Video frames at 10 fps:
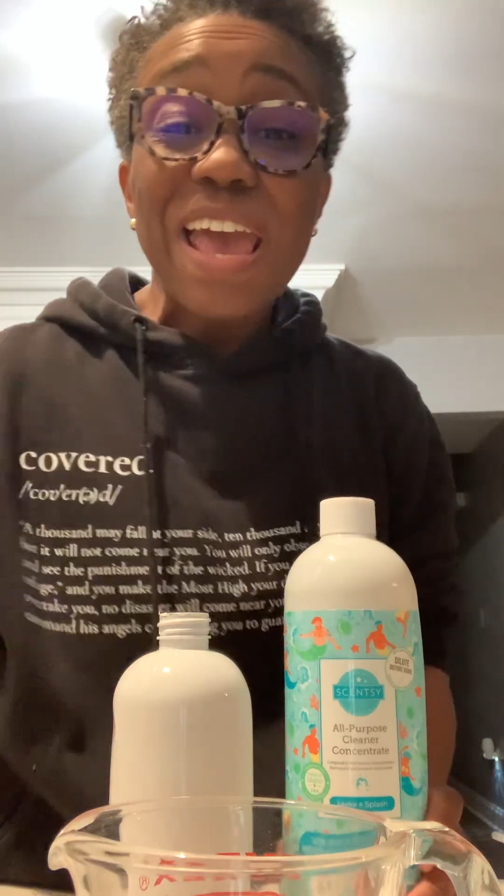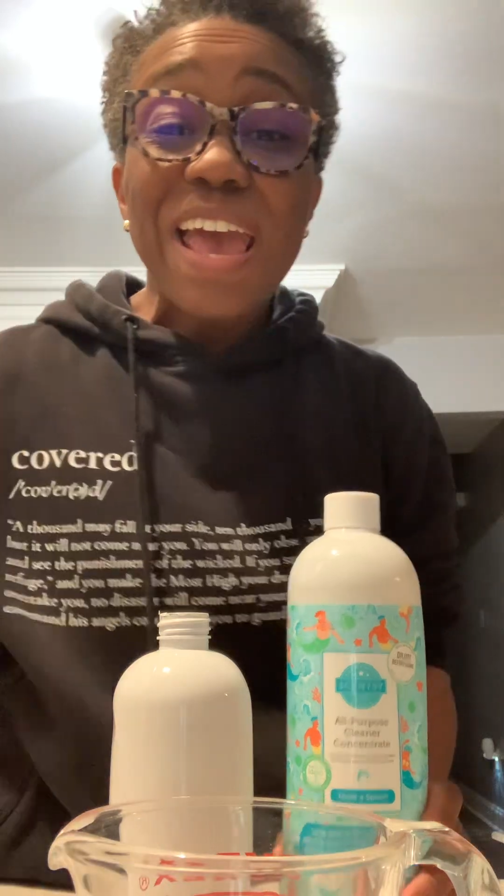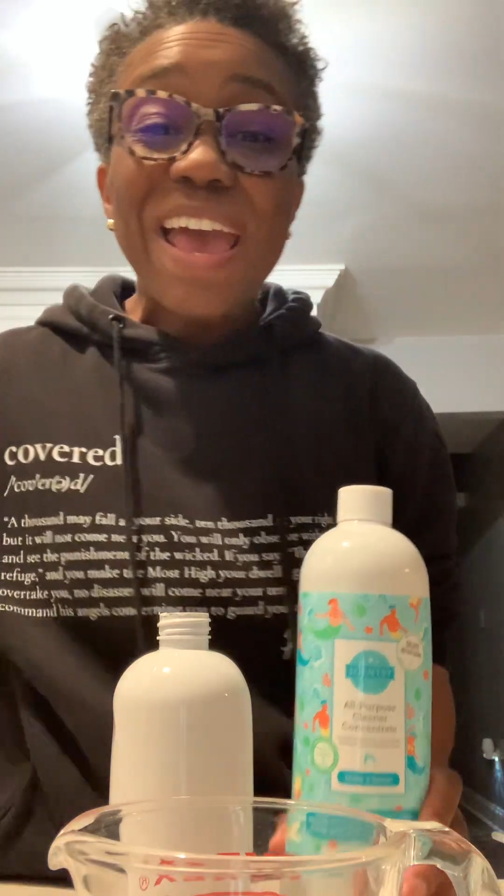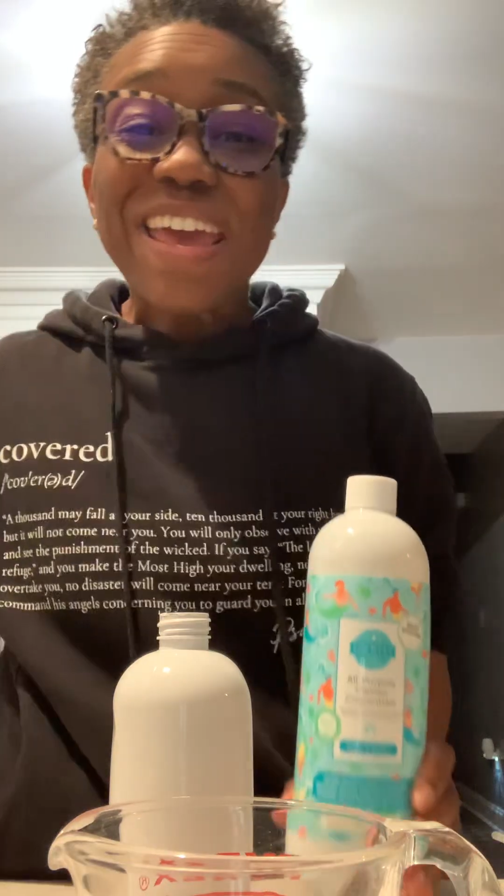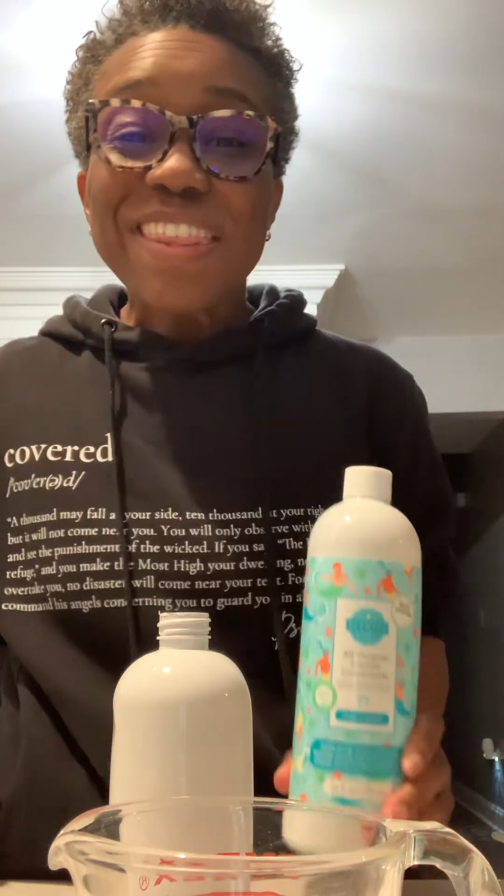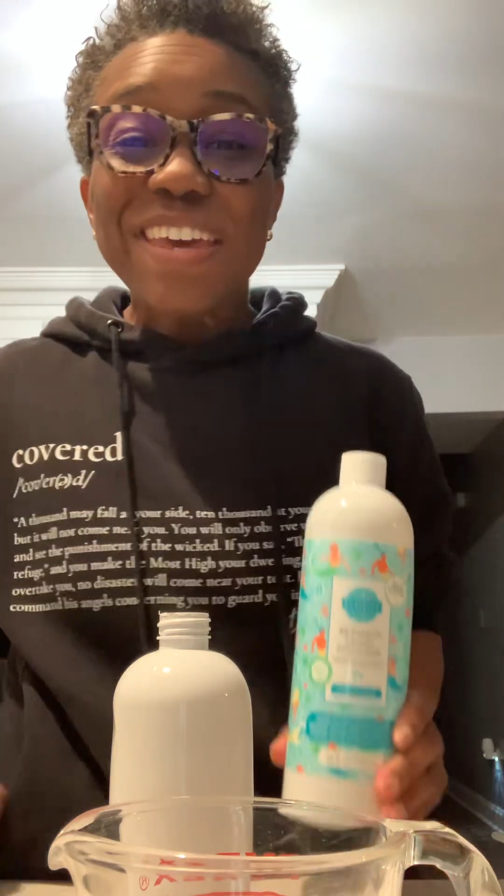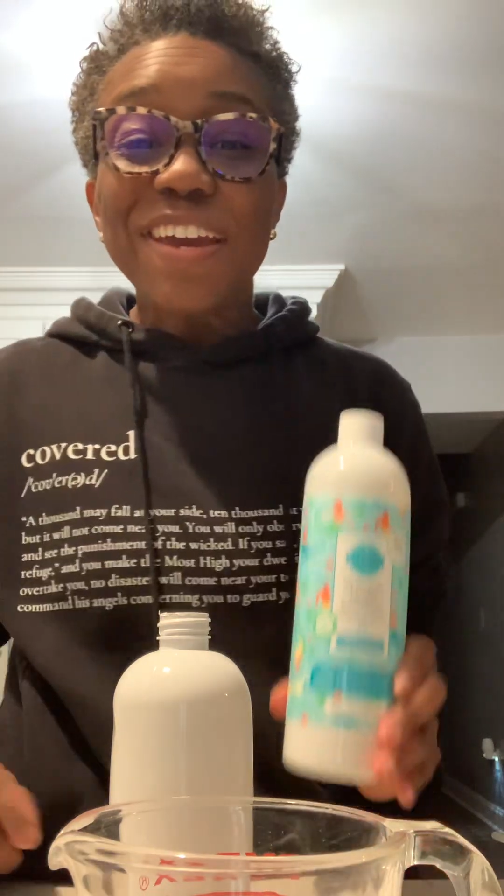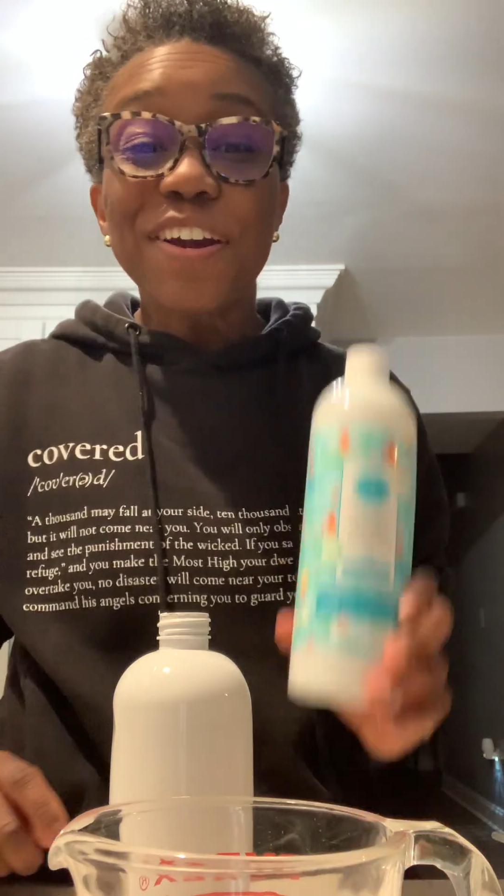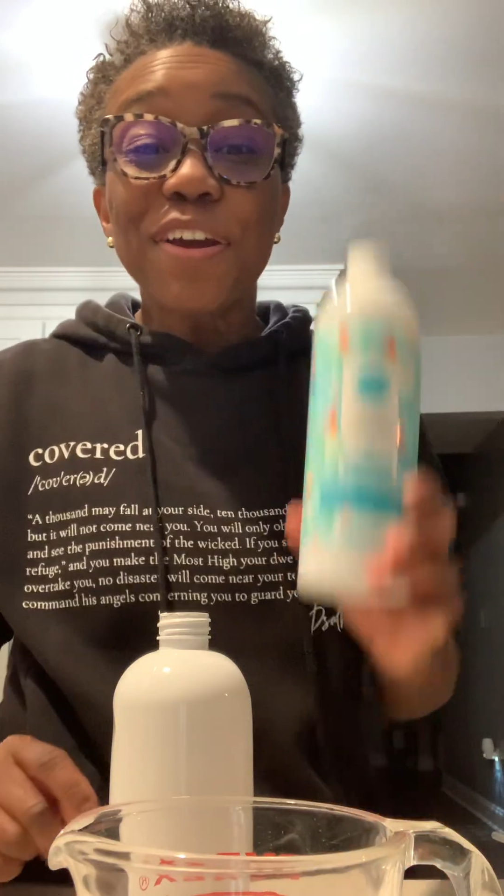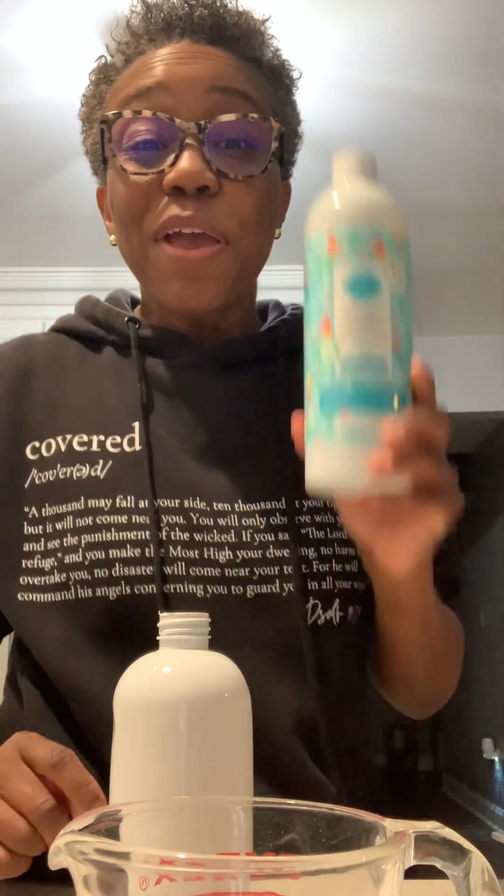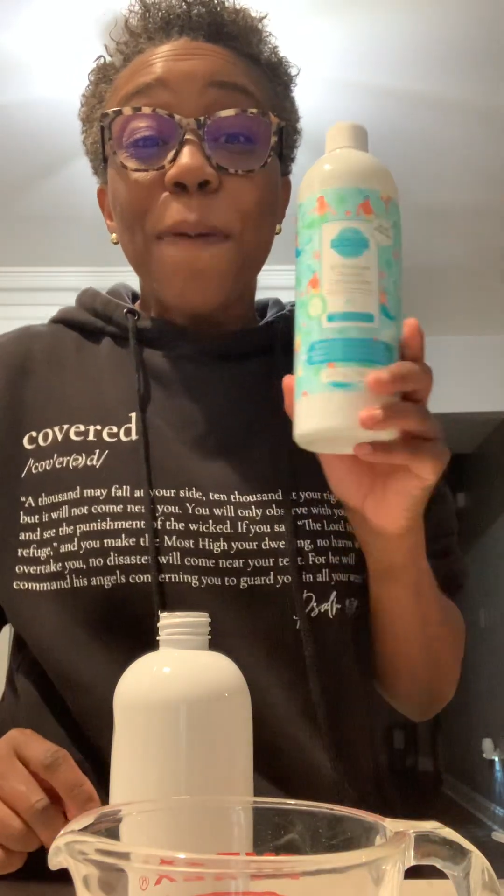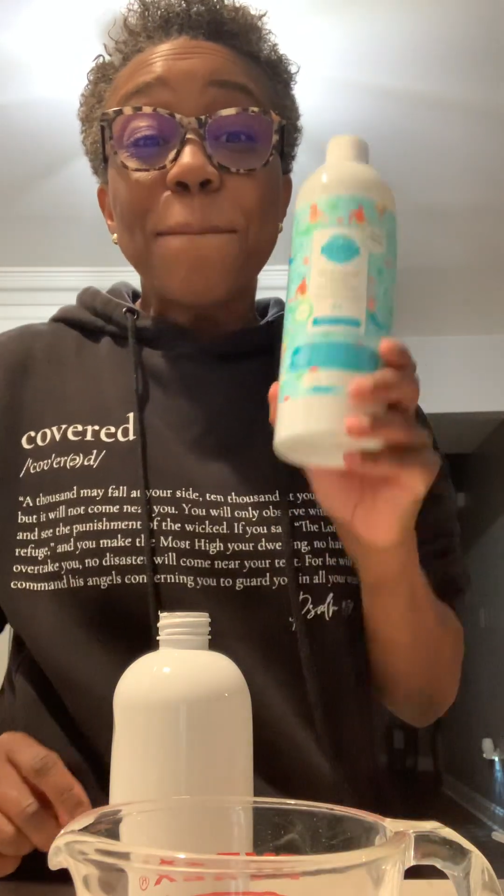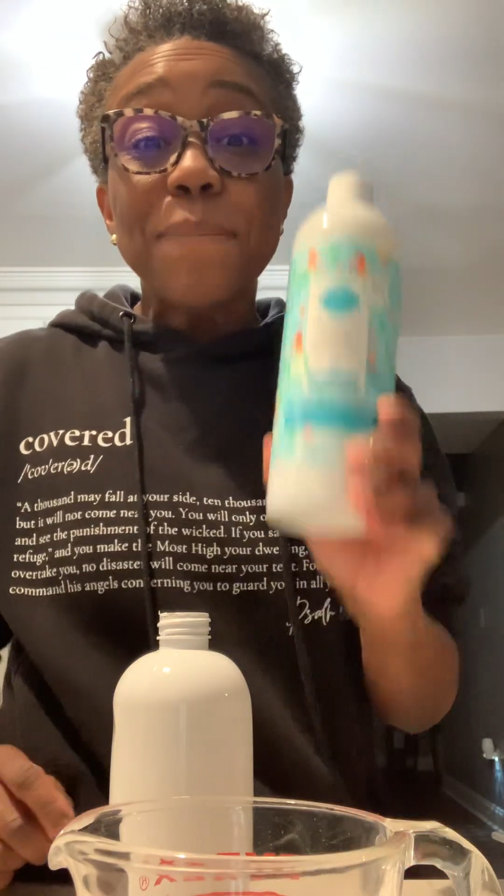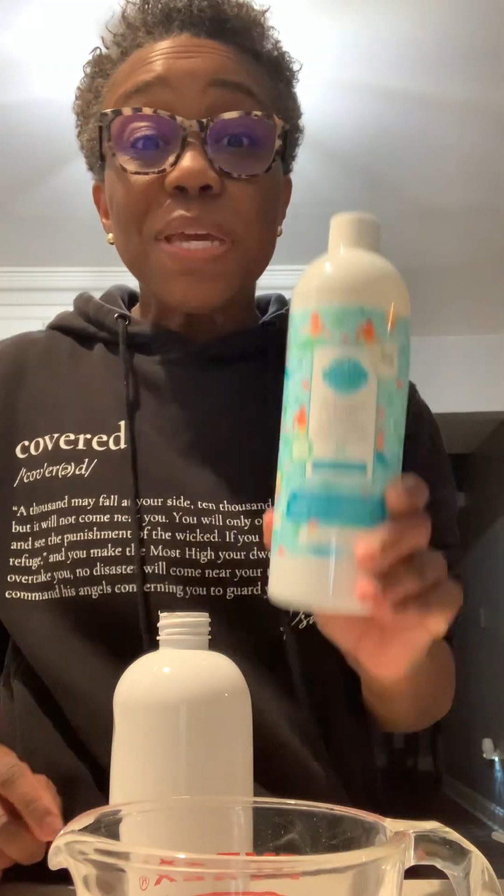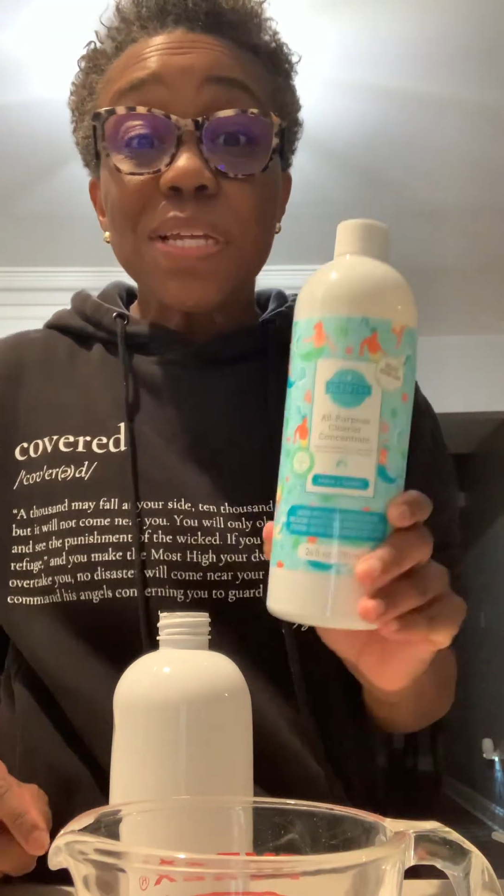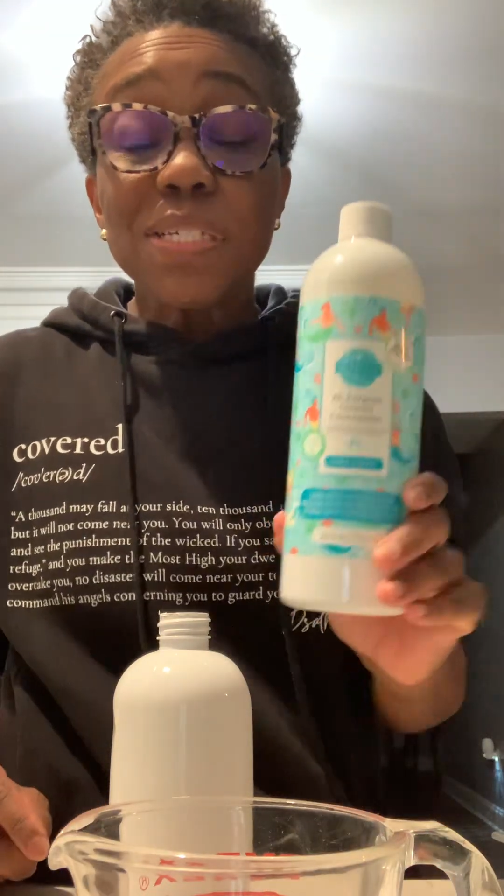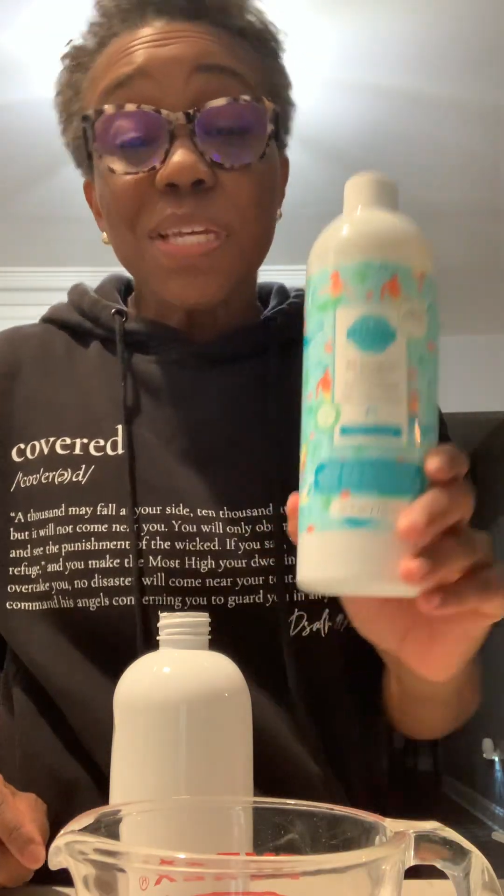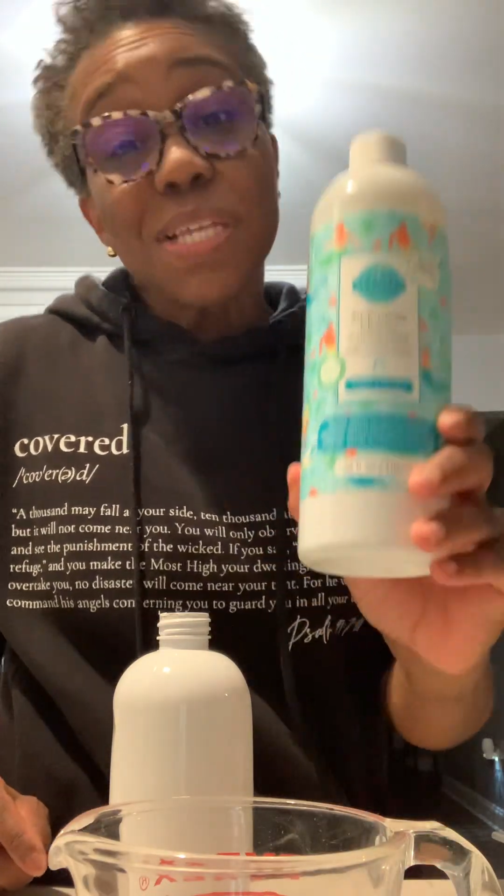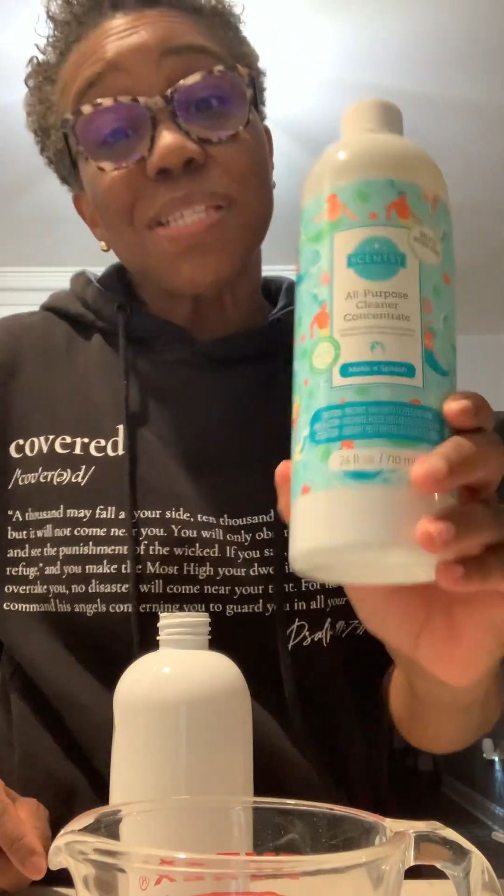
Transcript: Hey there, meet